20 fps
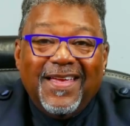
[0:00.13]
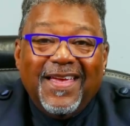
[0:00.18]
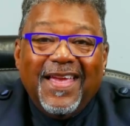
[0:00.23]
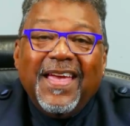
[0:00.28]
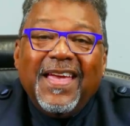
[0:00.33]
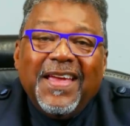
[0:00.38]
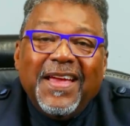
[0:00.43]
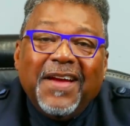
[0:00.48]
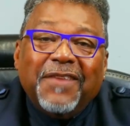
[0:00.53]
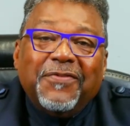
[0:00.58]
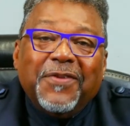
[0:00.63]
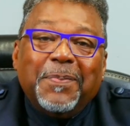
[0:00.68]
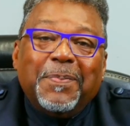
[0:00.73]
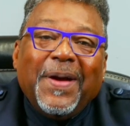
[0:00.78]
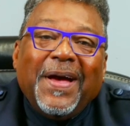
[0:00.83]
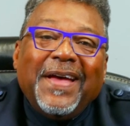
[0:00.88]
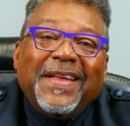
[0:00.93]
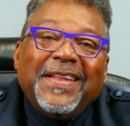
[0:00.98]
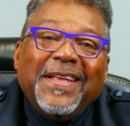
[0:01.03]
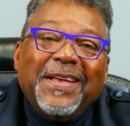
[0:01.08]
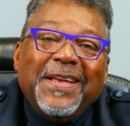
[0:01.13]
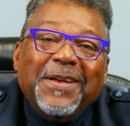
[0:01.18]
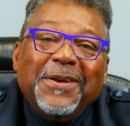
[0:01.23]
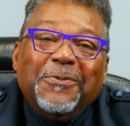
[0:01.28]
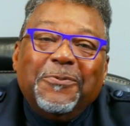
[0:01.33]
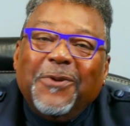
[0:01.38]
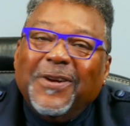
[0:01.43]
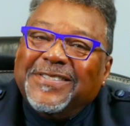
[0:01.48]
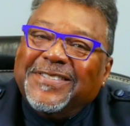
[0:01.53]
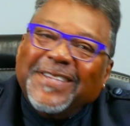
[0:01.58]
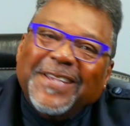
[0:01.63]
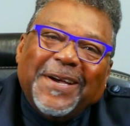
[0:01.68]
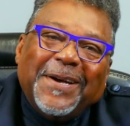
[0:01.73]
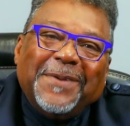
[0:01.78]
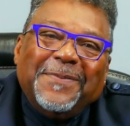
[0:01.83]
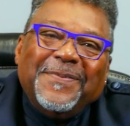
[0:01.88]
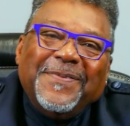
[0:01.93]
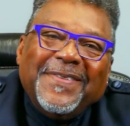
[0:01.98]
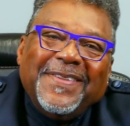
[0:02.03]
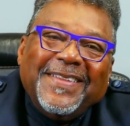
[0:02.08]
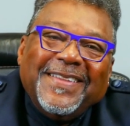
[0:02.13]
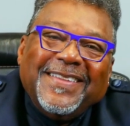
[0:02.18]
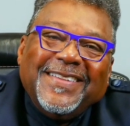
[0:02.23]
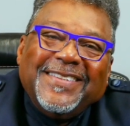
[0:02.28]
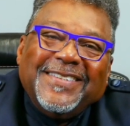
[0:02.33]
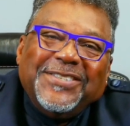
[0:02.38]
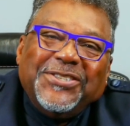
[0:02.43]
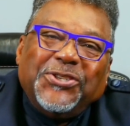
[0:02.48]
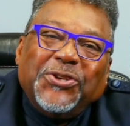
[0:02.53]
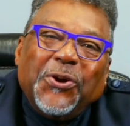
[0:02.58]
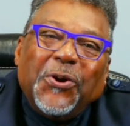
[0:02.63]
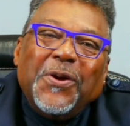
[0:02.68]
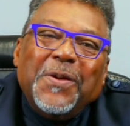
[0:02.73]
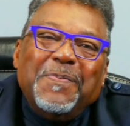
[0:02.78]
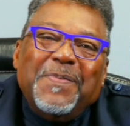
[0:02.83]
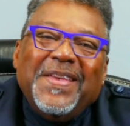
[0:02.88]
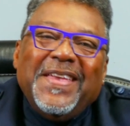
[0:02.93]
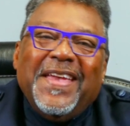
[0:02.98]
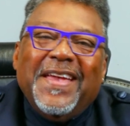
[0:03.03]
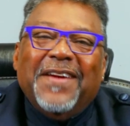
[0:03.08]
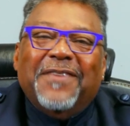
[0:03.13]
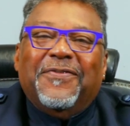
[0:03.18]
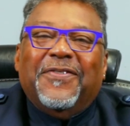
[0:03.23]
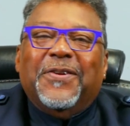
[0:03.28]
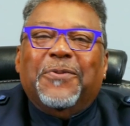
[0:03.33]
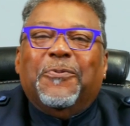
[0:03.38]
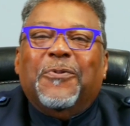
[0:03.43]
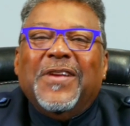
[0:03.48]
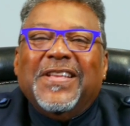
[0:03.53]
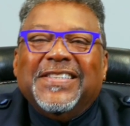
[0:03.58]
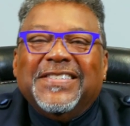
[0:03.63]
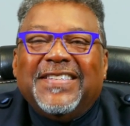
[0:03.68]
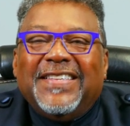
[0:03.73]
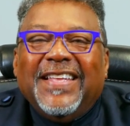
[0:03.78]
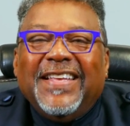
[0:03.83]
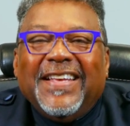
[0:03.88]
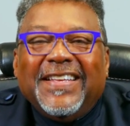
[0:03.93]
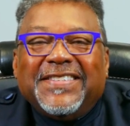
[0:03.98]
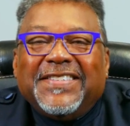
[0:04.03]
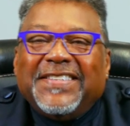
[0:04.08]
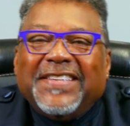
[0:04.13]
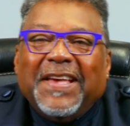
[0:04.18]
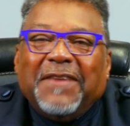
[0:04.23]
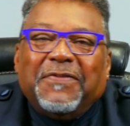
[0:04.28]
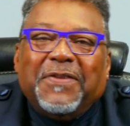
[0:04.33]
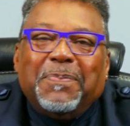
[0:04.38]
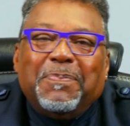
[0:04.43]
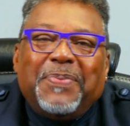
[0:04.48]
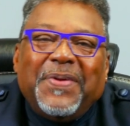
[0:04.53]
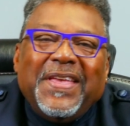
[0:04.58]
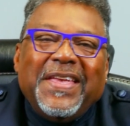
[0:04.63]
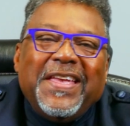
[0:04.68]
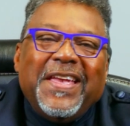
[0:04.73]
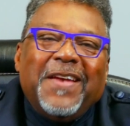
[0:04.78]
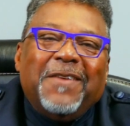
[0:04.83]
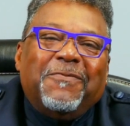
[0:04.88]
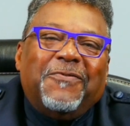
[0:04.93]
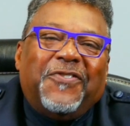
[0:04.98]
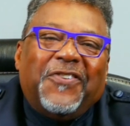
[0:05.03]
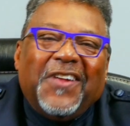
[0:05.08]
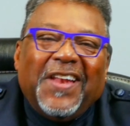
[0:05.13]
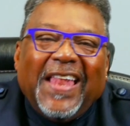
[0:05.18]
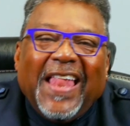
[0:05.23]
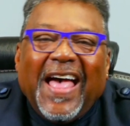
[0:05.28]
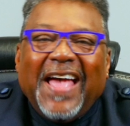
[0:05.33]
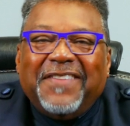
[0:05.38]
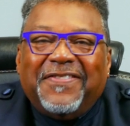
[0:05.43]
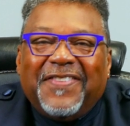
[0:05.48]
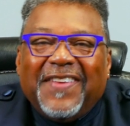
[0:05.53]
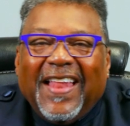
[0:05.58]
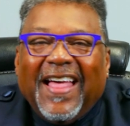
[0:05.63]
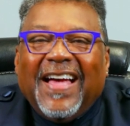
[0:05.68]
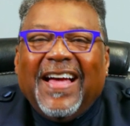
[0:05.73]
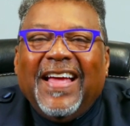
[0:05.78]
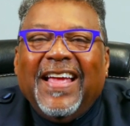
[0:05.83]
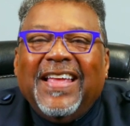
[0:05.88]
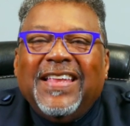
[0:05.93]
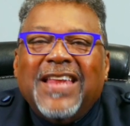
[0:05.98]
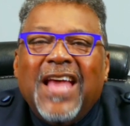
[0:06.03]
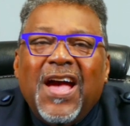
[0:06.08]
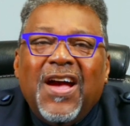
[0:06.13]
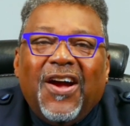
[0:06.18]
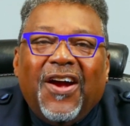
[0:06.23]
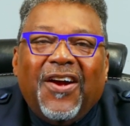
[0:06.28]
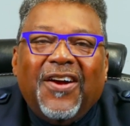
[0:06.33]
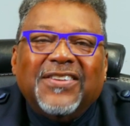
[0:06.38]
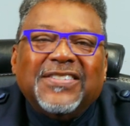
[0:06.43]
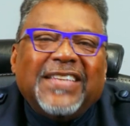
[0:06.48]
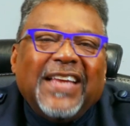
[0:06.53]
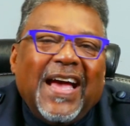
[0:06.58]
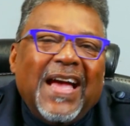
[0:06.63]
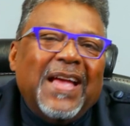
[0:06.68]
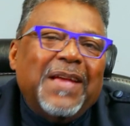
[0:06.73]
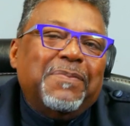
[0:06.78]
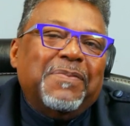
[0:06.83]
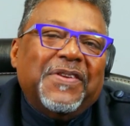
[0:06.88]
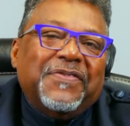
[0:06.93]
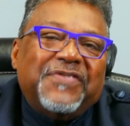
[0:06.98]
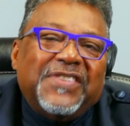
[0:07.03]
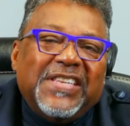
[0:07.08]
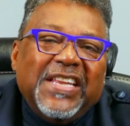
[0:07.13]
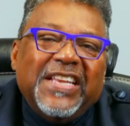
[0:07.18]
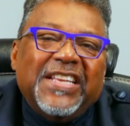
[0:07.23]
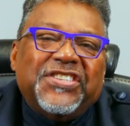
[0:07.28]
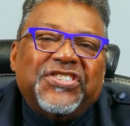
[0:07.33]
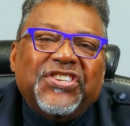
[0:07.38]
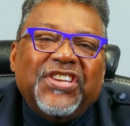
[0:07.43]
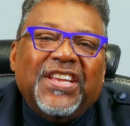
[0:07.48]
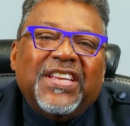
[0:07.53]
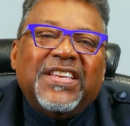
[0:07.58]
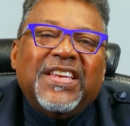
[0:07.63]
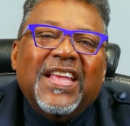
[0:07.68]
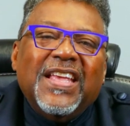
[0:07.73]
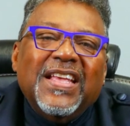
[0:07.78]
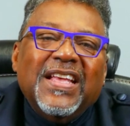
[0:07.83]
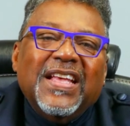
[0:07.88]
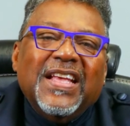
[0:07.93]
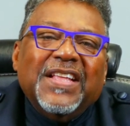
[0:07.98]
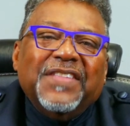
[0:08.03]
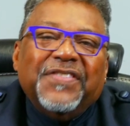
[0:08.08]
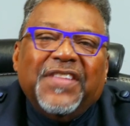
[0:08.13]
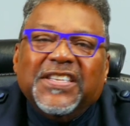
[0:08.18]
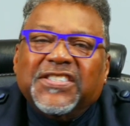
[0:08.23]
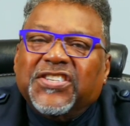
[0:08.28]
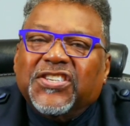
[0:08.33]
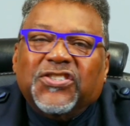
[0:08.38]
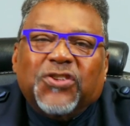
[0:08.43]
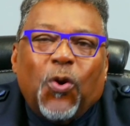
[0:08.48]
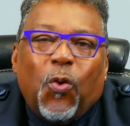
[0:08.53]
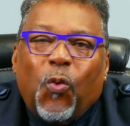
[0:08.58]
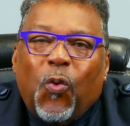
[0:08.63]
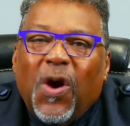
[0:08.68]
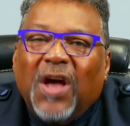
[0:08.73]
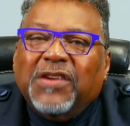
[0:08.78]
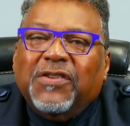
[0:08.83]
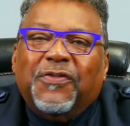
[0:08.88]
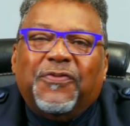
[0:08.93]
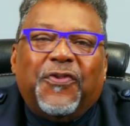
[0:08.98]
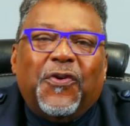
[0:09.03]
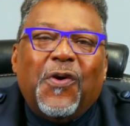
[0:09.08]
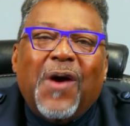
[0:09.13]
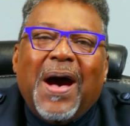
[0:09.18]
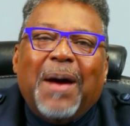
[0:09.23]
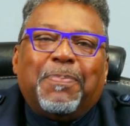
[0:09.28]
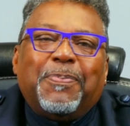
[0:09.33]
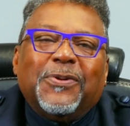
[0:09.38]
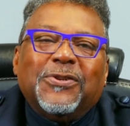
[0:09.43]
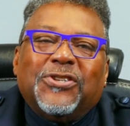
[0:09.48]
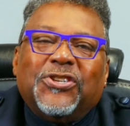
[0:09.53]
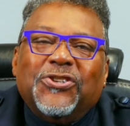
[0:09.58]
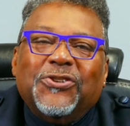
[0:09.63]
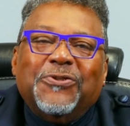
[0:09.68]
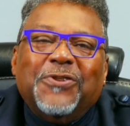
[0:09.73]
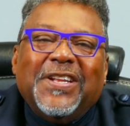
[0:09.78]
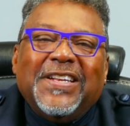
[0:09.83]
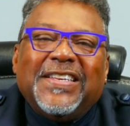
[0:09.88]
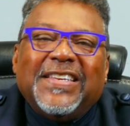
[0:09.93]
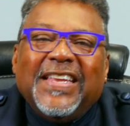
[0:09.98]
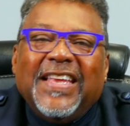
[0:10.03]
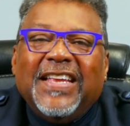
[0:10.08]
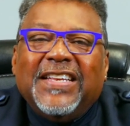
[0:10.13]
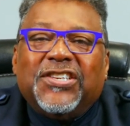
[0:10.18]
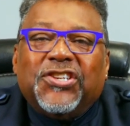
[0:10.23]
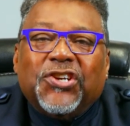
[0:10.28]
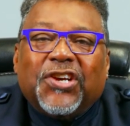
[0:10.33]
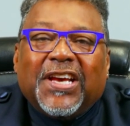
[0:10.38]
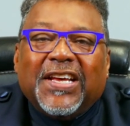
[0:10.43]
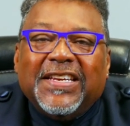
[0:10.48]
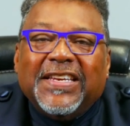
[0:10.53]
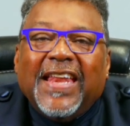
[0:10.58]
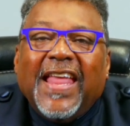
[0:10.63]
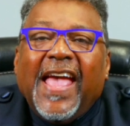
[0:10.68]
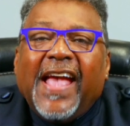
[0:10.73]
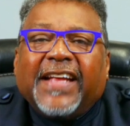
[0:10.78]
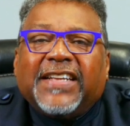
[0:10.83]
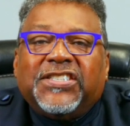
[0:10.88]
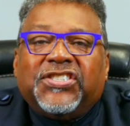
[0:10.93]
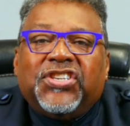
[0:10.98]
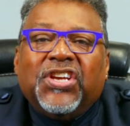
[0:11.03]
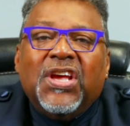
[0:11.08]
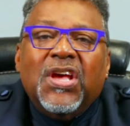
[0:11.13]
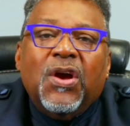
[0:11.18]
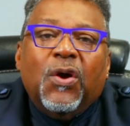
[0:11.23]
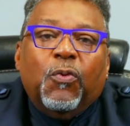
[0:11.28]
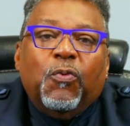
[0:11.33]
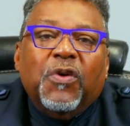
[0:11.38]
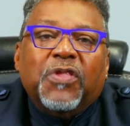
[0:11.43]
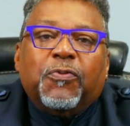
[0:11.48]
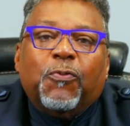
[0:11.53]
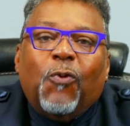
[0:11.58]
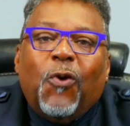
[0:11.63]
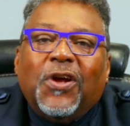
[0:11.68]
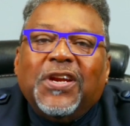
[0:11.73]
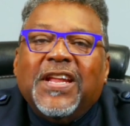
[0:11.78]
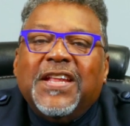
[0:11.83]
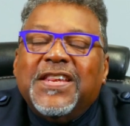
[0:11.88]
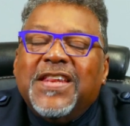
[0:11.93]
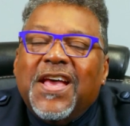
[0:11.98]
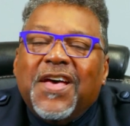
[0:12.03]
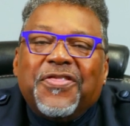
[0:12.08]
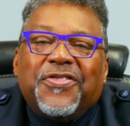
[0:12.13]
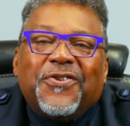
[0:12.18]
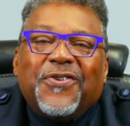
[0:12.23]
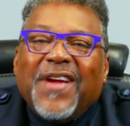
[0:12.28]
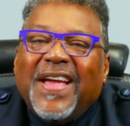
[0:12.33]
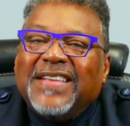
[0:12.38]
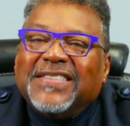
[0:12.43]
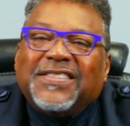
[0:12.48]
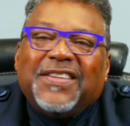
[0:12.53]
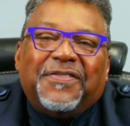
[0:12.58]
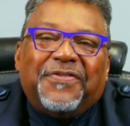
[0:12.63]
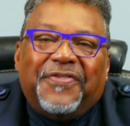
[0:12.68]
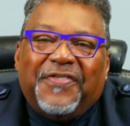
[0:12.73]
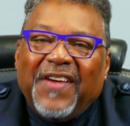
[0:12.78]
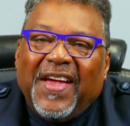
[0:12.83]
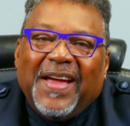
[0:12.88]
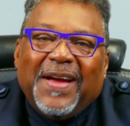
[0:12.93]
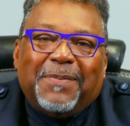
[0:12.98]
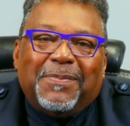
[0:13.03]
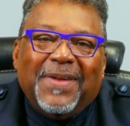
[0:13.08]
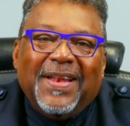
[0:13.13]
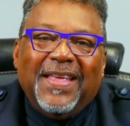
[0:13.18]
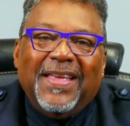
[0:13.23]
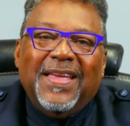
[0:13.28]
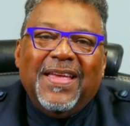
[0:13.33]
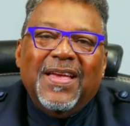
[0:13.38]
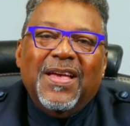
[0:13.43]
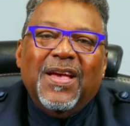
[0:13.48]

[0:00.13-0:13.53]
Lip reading: Hey everybody, what's up? Join me every Wednesday at 7 p.m. for Lifeline, our time of teaching. This is a wonderful opportunity to connect with one another as a family.